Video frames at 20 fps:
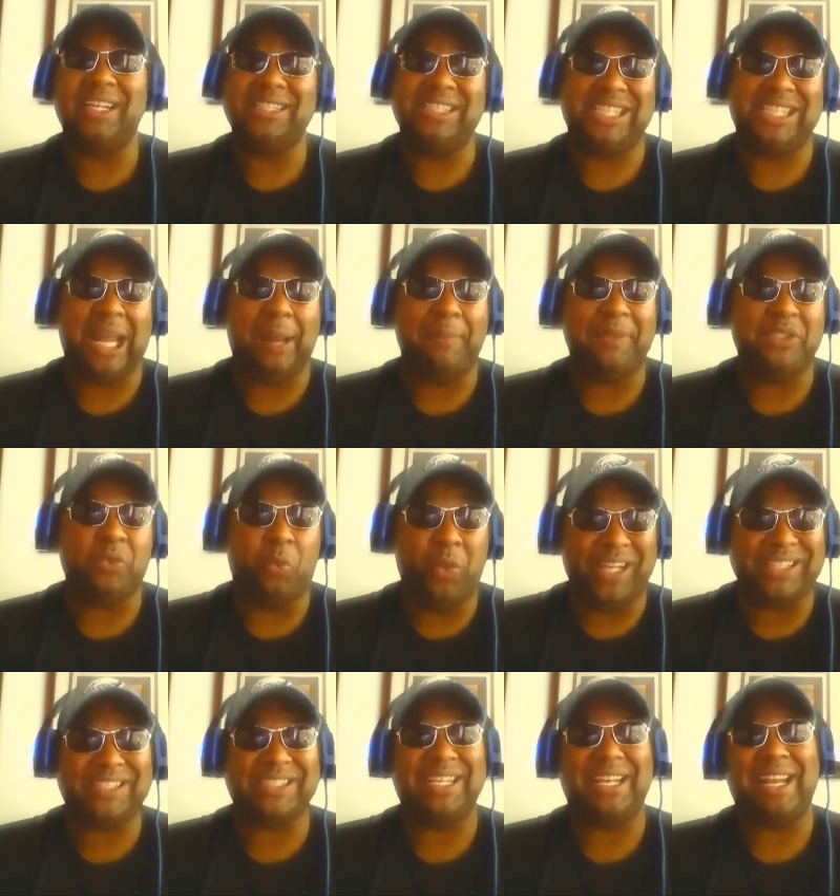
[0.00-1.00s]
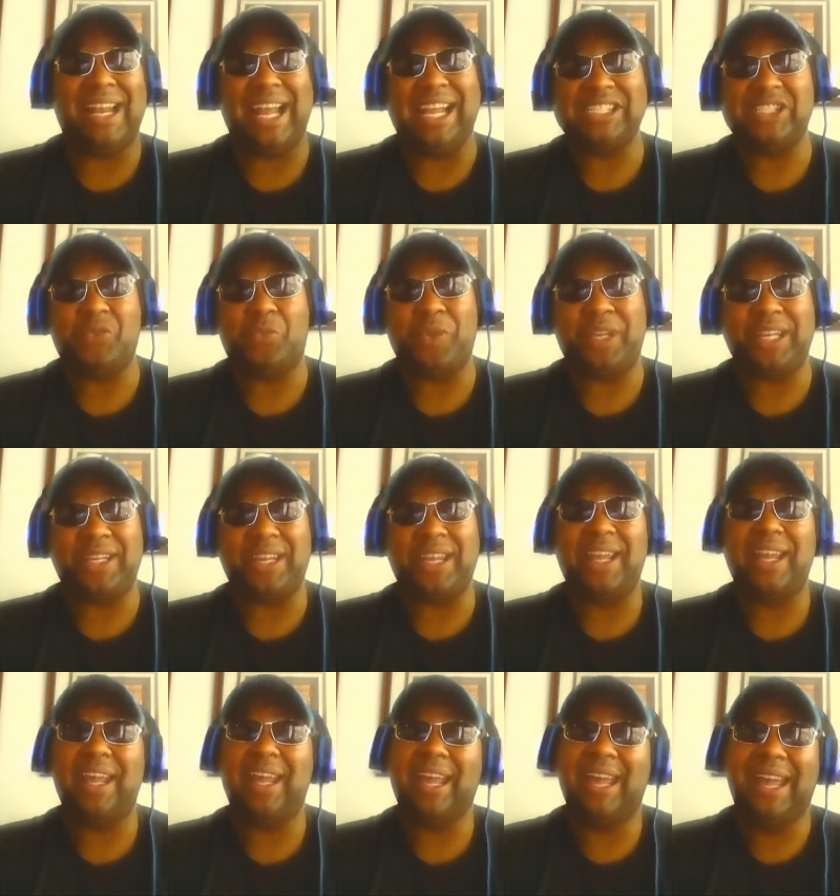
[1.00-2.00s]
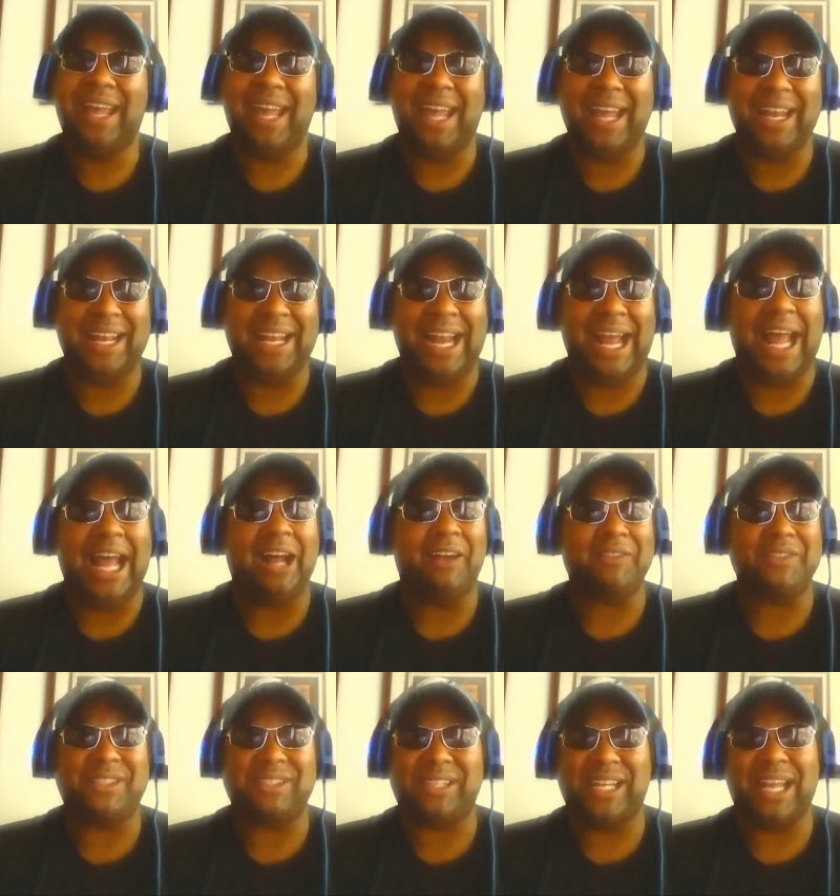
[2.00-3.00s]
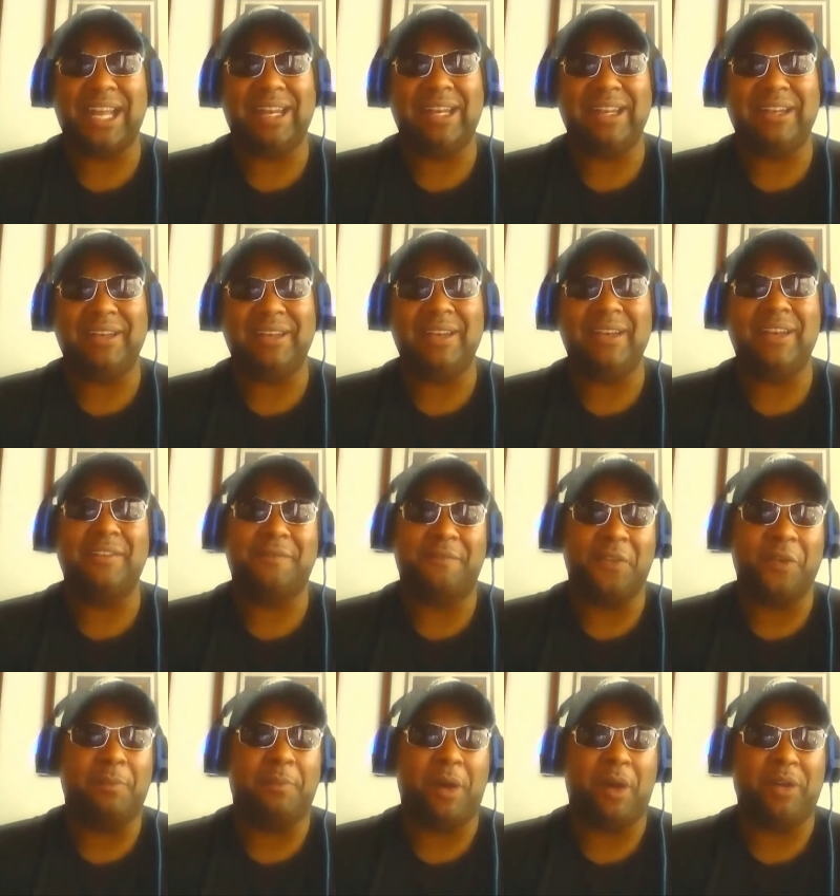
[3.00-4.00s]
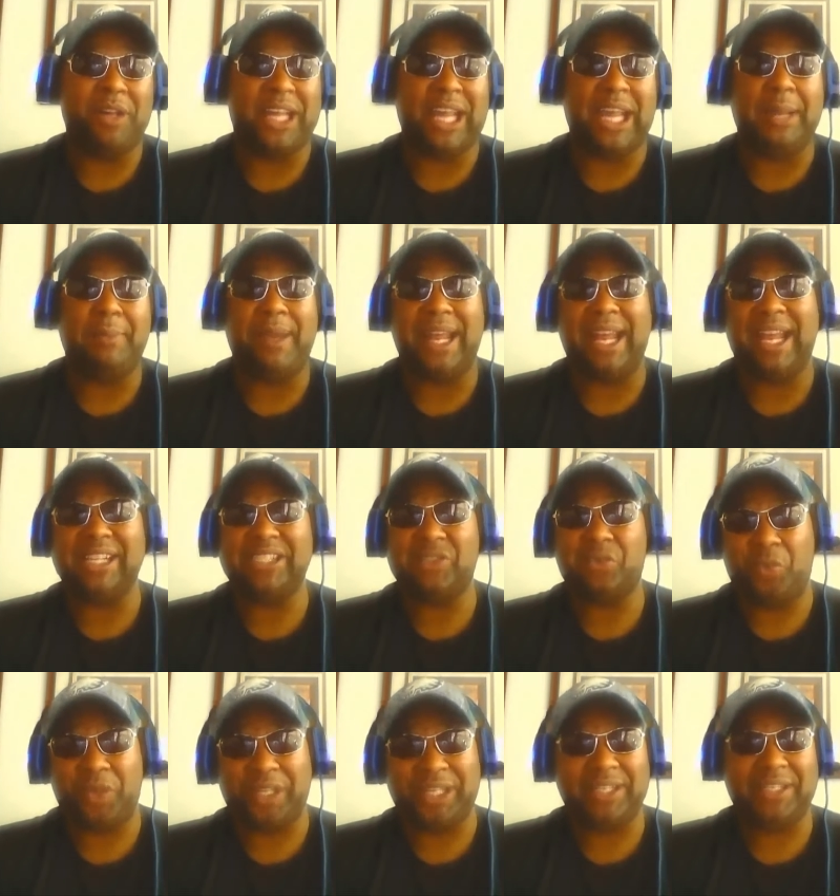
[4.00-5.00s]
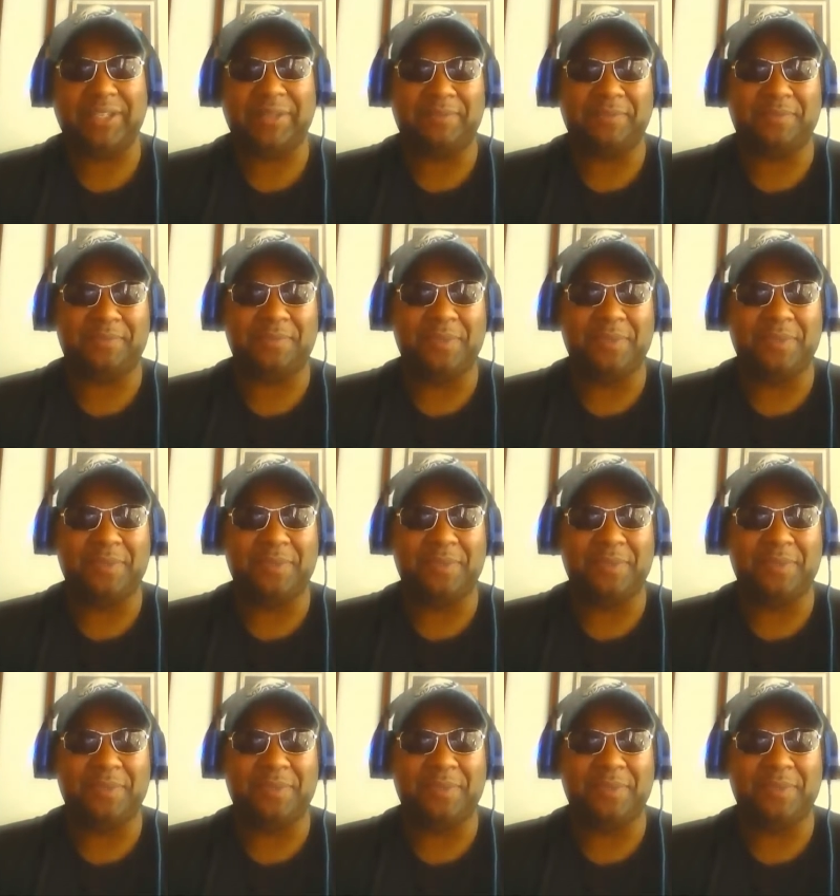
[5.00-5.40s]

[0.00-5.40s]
Jameis Winston last week had an outstanding football game last week.